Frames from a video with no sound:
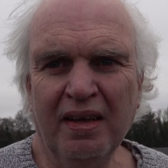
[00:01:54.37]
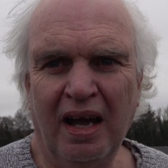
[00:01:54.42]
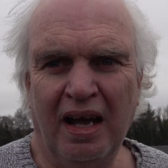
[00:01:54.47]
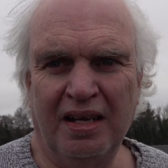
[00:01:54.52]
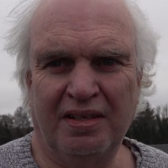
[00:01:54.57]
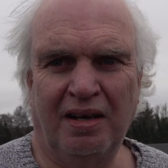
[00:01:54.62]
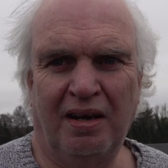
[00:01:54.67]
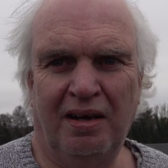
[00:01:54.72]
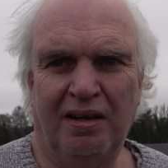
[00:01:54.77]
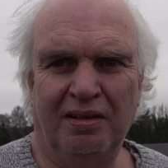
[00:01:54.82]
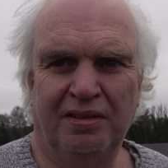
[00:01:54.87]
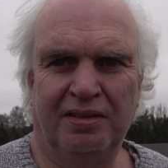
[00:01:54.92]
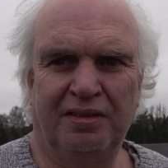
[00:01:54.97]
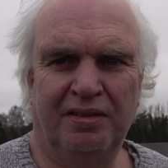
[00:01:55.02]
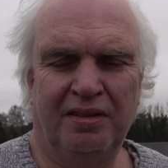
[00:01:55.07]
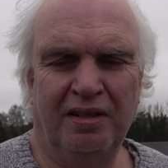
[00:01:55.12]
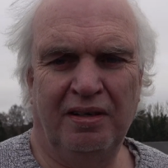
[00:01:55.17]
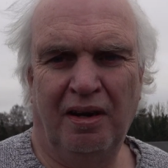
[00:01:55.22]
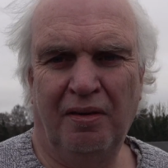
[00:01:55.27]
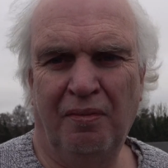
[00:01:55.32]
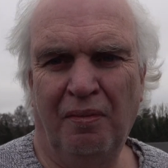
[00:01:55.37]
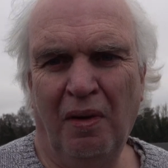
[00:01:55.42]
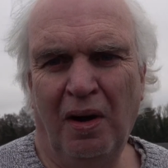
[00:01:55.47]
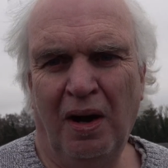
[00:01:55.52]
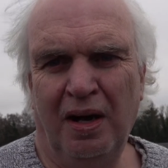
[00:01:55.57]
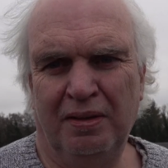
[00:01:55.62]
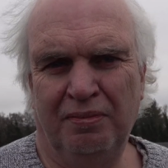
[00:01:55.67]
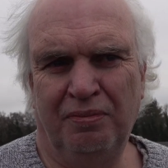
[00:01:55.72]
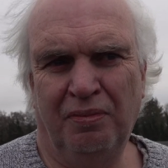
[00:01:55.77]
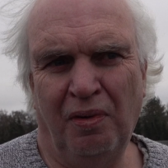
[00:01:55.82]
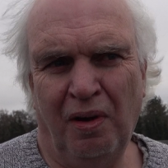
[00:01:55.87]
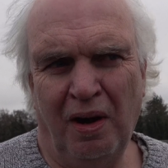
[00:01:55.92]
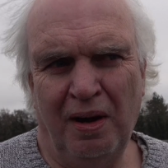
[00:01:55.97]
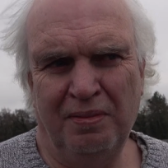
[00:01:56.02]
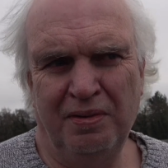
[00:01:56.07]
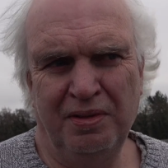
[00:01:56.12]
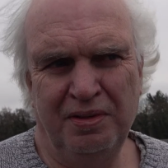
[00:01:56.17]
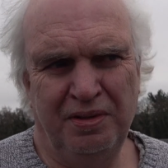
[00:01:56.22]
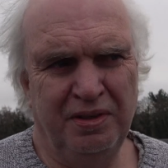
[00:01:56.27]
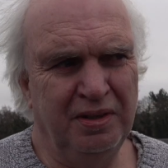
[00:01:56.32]
has asked, you know, why
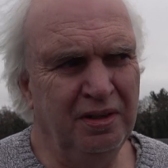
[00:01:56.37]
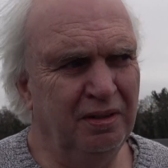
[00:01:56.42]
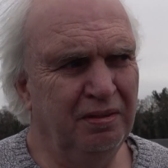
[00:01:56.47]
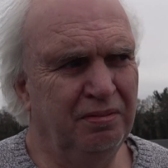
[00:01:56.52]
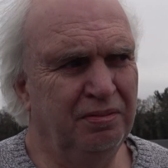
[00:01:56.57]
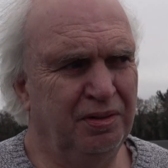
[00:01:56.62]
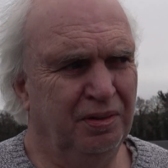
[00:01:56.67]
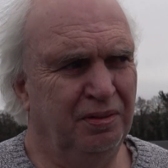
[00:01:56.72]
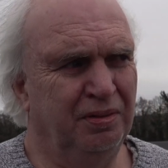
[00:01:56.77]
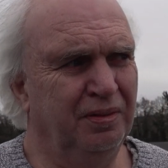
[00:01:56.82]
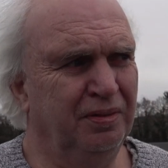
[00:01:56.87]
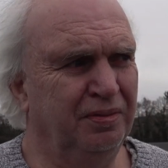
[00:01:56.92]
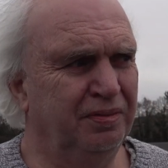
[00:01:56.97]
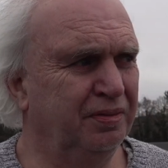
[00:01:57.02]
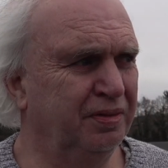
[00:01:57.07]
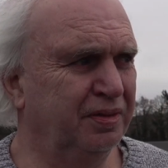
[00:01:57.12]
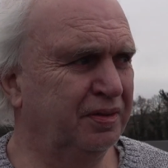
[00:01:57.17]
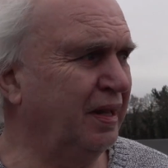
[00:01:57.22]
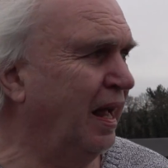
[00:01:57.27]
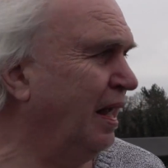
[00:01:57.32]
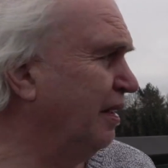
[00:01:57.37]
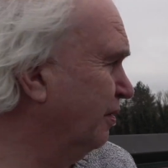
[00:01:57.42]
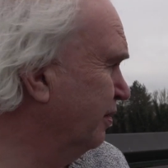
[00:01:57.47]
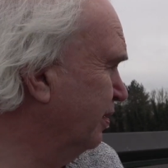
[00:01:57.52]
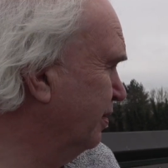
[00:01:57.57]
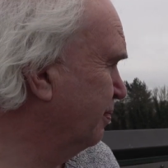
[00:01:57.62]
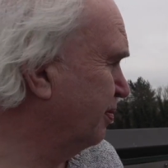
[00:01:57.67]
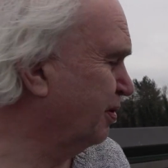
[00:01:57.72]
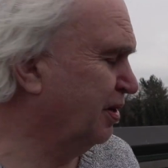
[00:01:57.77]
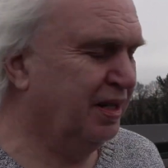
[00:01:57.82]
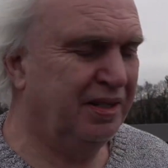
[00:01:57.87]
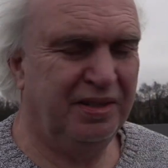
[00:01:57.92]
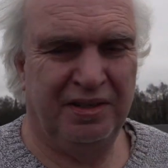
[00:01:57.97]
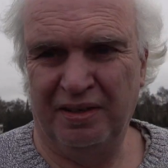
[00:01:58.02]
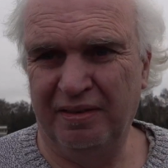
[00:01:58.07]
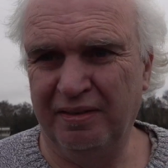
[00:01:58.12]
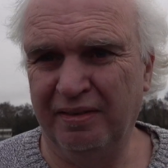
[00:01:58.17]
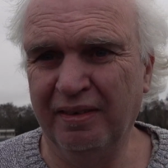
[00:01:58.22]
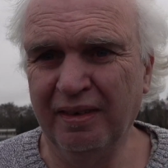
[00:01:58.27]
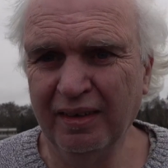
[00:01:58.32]
would you sort of stand on a bridge
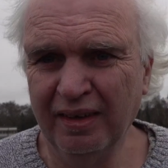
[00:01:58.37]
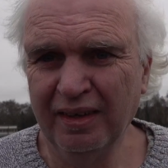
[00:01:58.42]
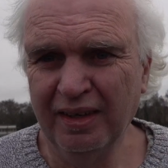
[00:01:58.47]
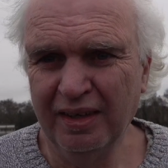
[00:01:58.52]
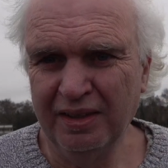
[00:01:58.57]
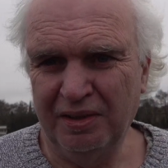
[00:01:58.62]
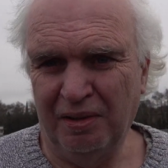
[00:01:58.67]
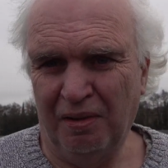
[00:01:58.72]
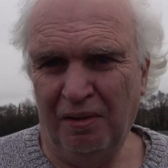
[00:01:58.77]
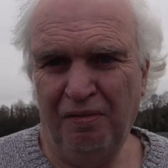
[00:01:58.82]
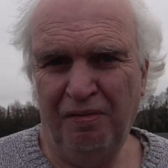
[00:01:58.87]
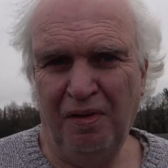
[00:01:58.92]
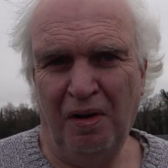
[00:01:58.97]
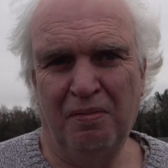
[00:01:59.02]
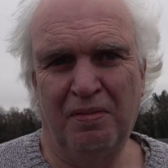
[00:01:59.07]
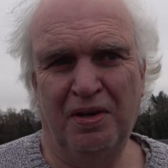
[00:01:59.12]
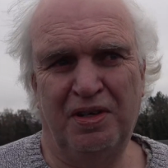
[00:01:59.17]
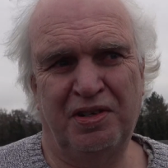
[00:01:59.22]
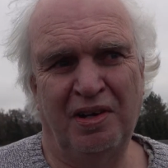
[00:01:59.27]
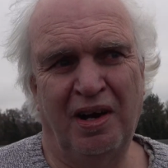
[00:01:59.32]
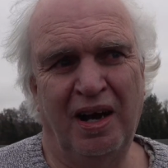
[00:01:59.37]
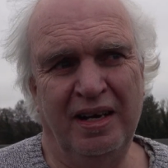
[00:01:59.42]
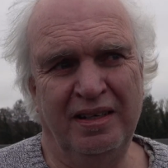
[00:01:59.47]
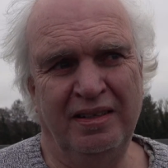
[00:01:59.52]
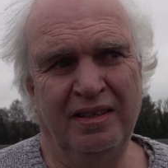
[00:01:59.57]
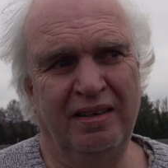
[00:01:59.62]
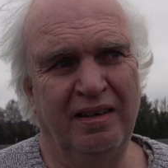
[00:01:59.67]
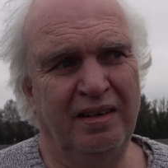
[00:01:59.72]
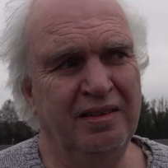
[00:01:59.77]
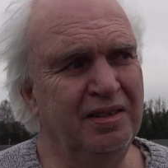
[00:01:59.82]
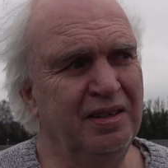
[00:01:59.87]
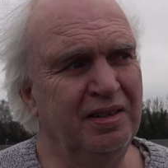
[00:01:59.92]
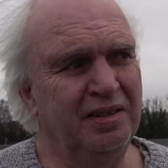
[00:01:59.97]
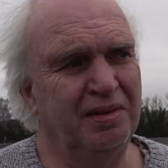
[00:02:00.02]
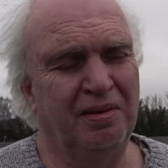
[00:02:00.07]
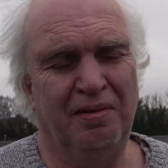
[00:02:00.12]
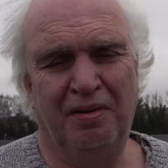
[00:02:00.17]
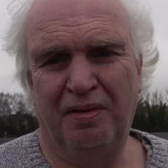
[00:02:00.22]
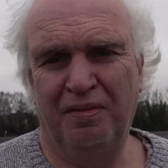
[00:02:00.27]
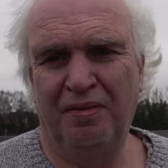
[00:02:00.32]
and sort of film a train? You know, you
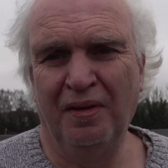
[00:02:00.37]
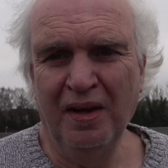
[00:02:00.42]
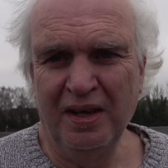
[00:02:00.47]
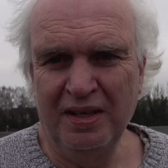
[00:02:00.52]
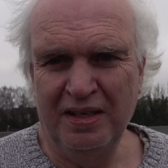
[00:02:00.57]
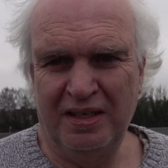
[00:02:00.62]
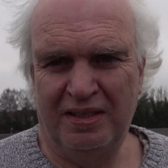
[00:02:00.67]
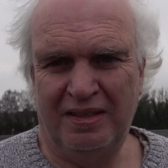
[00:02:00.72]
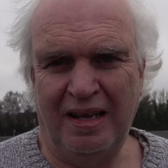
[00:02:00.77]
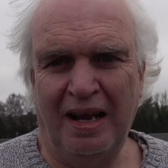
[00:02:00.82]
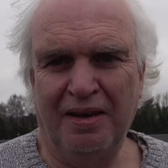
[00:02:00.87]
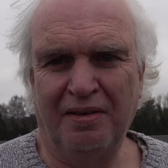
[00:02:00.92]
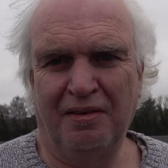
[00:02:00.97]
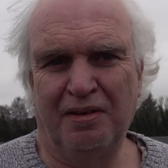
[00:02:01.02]
stand